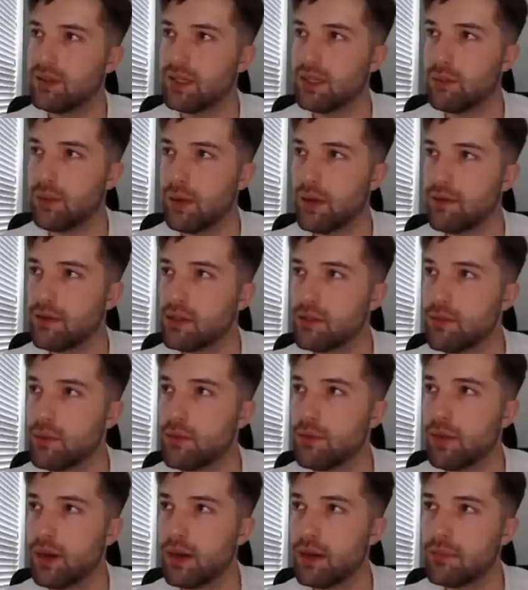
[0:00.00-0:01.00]
did the Ravens
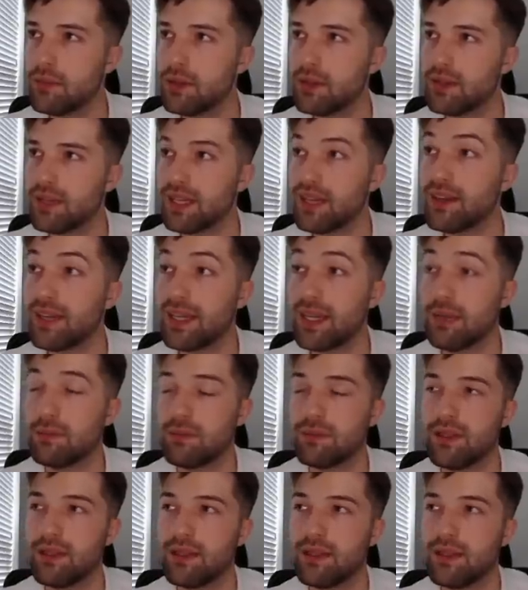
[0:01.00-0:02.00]
move up? They got Cam
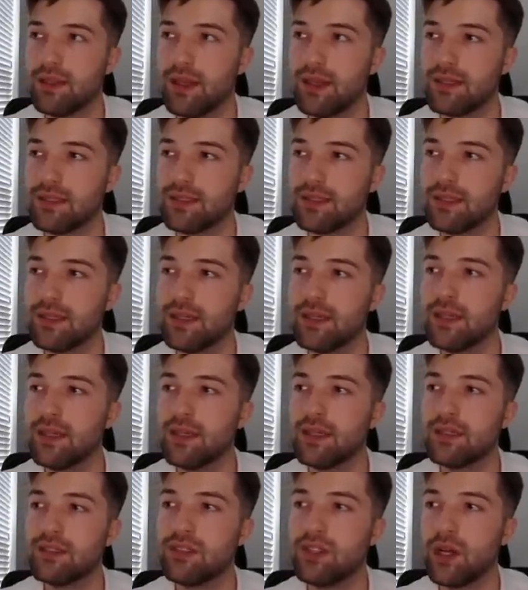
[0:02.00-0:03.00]
Smith. Nice.
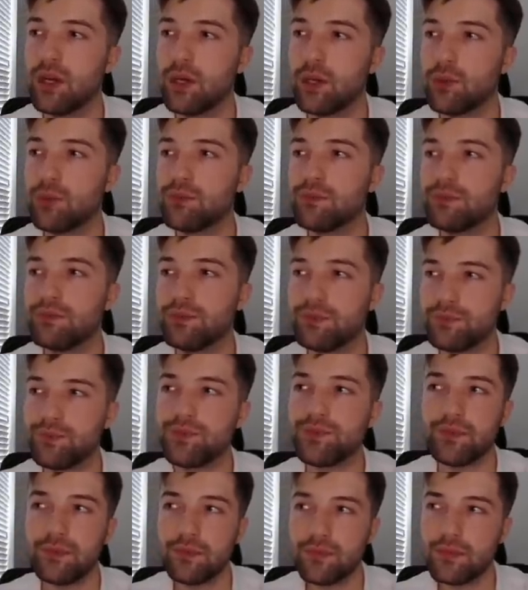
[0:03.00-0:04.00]
So,
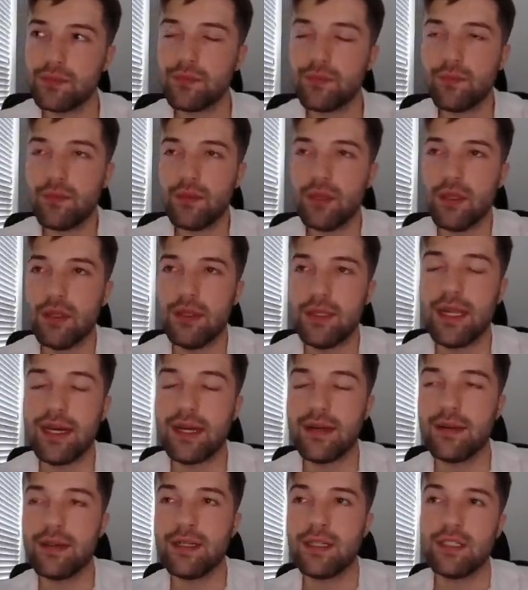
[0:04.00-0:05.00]

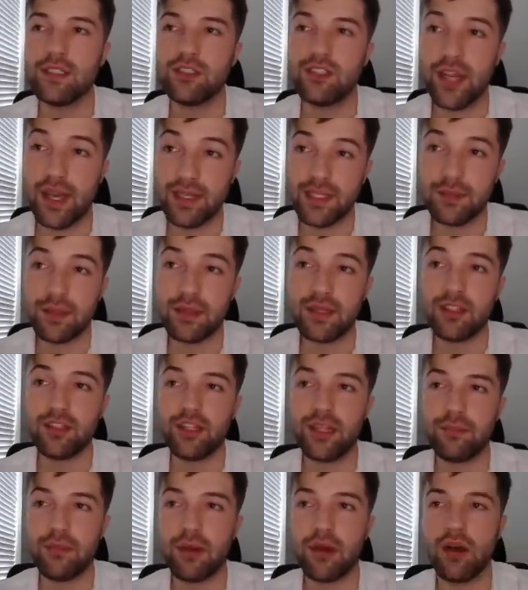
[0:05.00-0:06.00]
yeah, Jackson Smith and
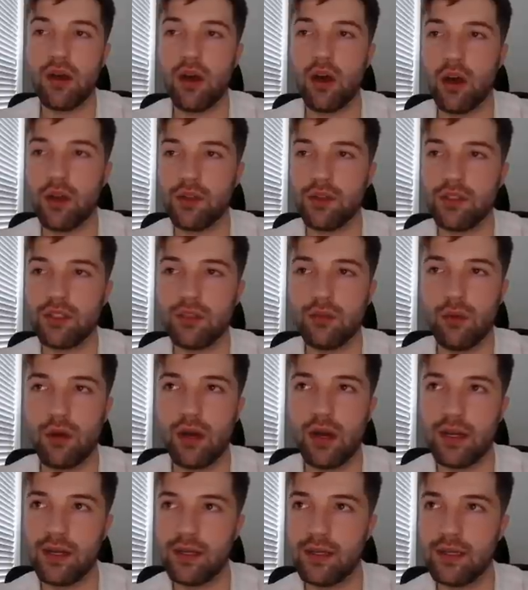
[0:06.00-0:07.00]
Jigba on the
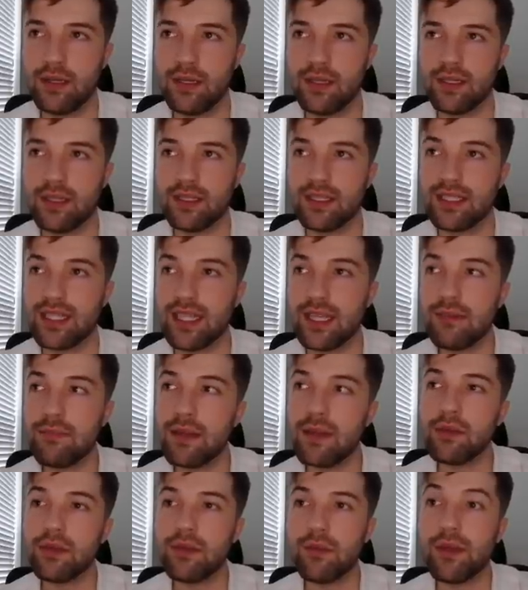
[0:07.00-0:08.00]
squad.
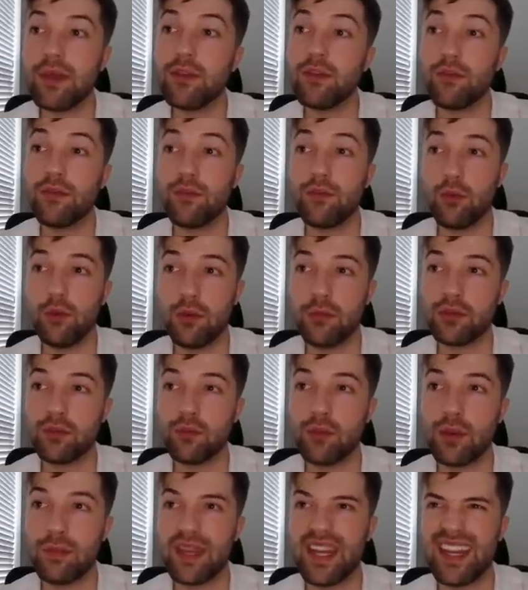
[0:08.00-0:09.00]
DB with Emmanuel Forbes
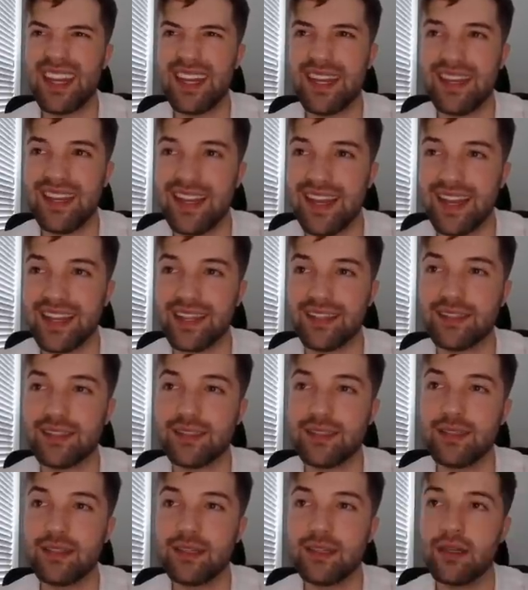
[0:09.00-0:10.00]
would have been
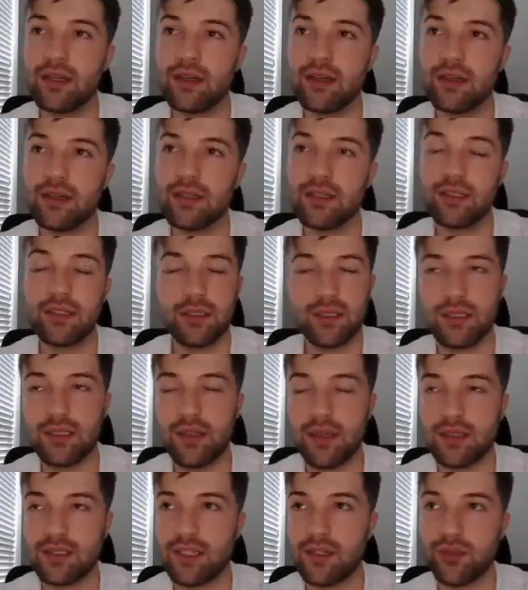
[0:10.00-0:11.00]
nice. It
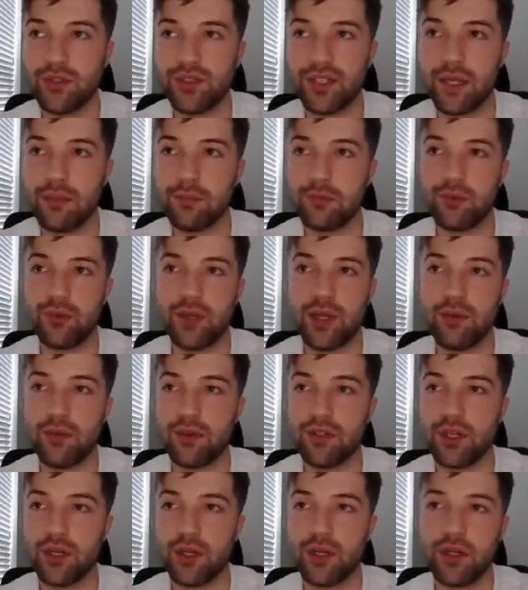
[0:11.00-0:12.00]
sucks that Chris Abrams-Drain
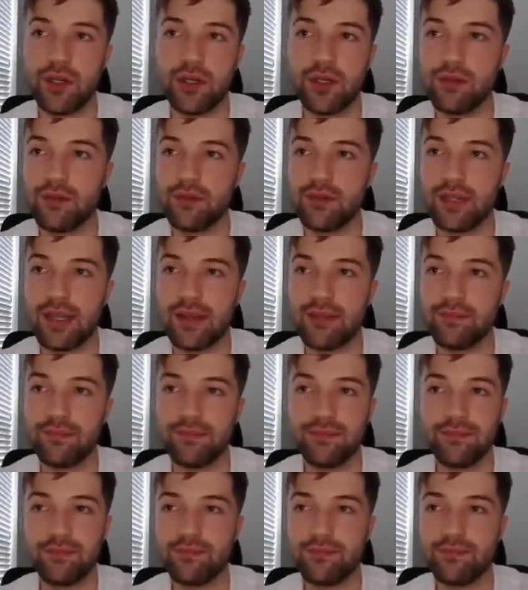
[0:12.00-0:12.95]
returned. That